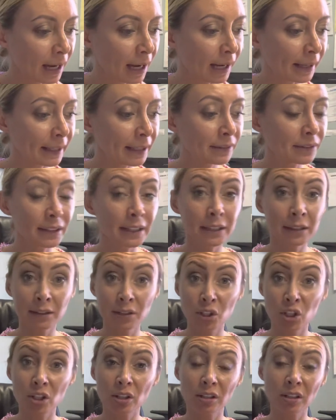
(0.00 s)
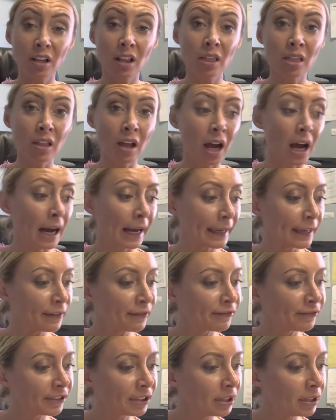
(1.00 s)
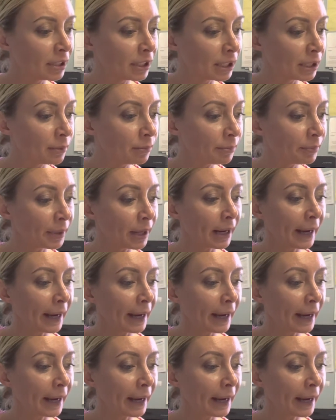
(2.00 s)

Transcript: endangered life, limb,